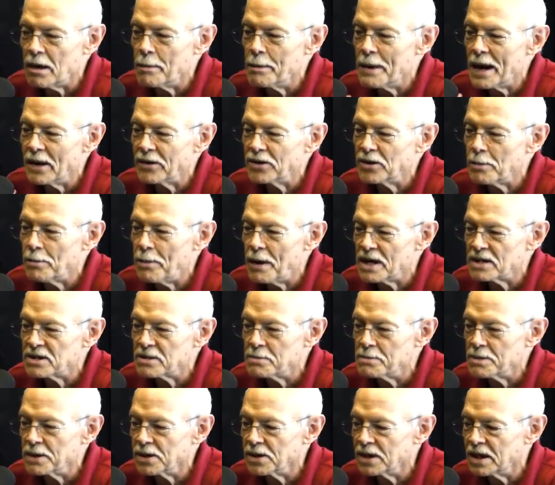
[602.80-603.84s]
about the
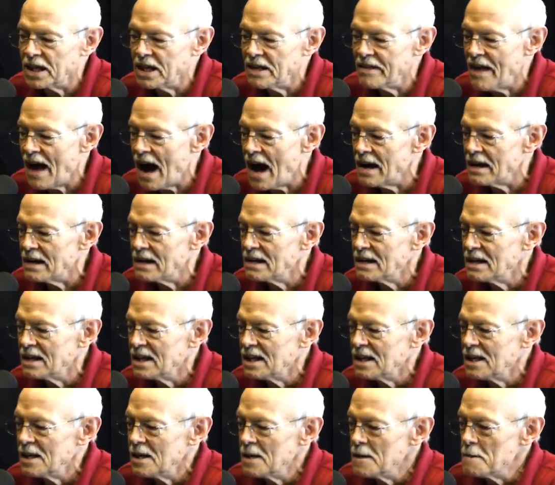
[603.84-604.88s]
possibility that
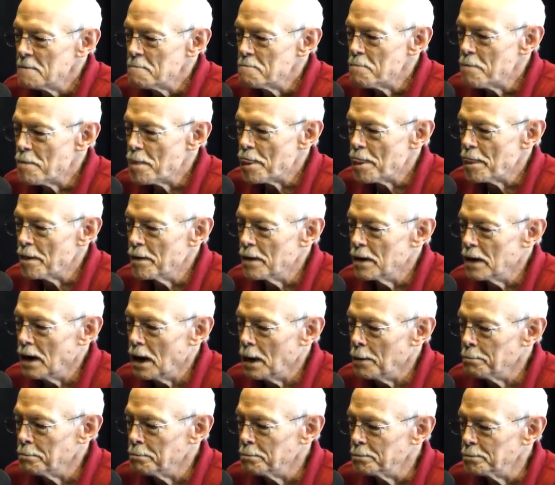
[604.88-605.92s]

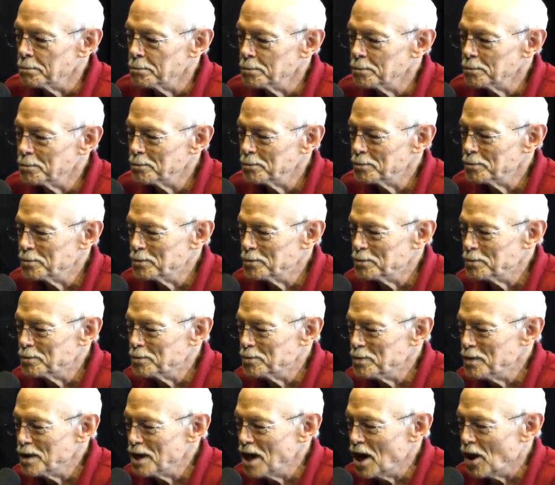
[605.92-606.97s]
um,
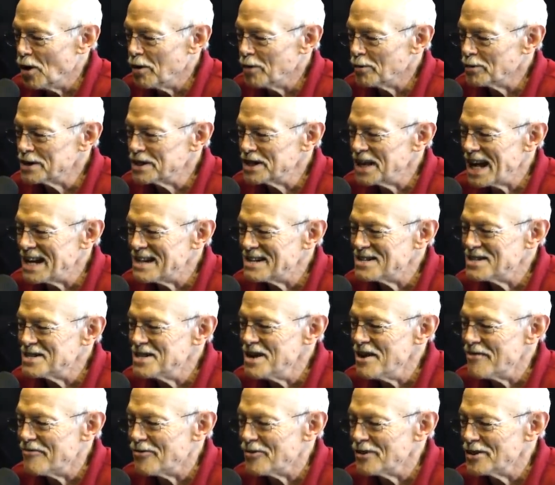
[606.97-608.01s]
you know, it was that
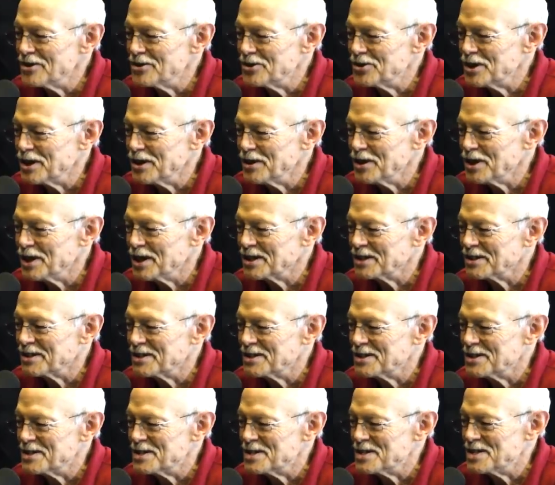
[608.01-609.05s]
difference in the
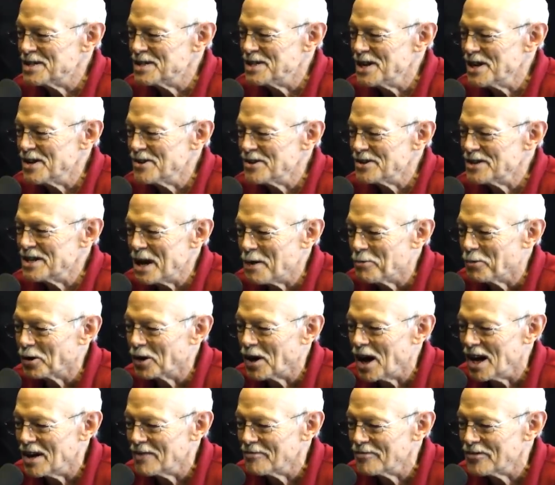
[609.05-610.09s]
dinner table
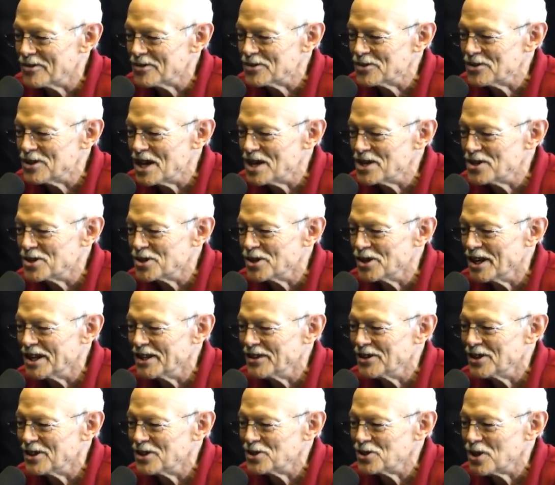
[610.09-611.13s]
conversation
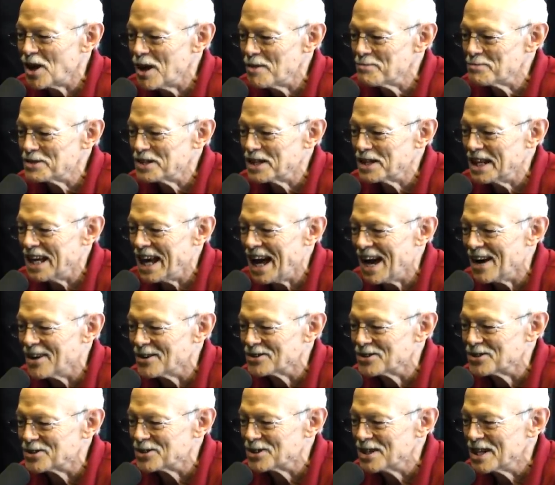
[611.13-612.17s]
at the Chomsky
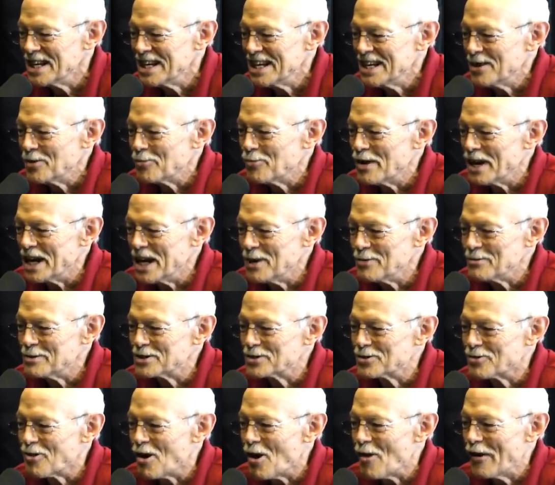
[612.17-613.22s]
house mm-hmm. when he was
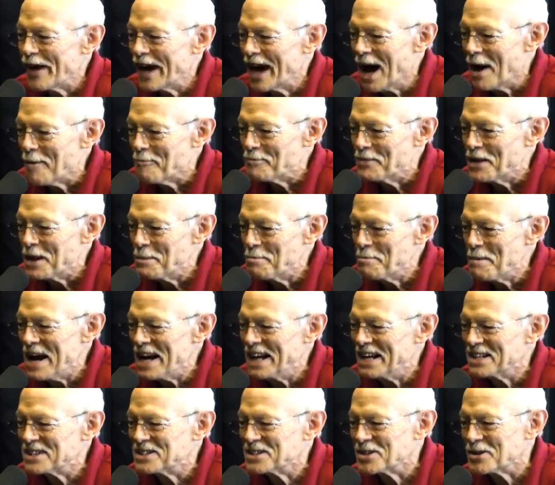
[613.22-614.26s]
growing up that made
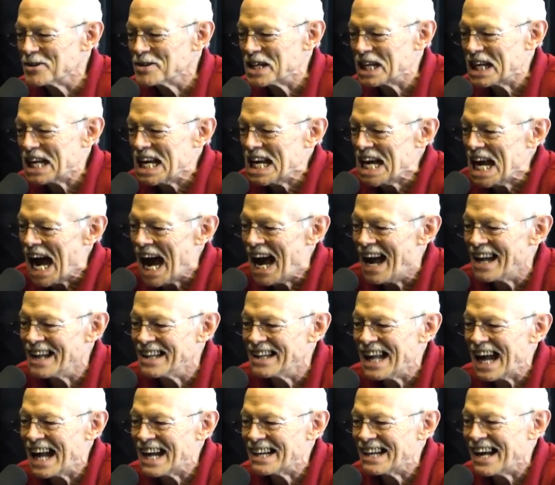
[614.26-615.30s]
it so that he had
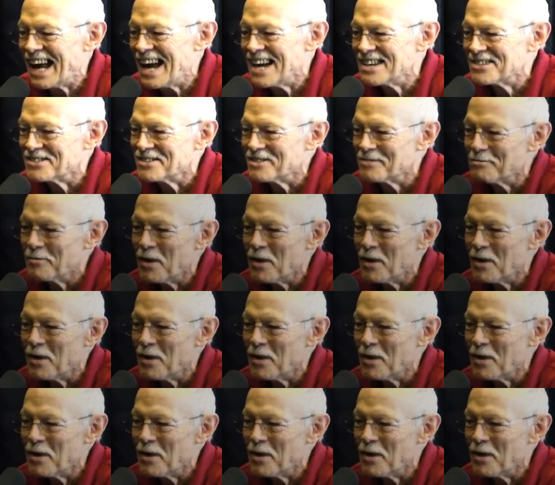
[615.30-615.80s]
that cast of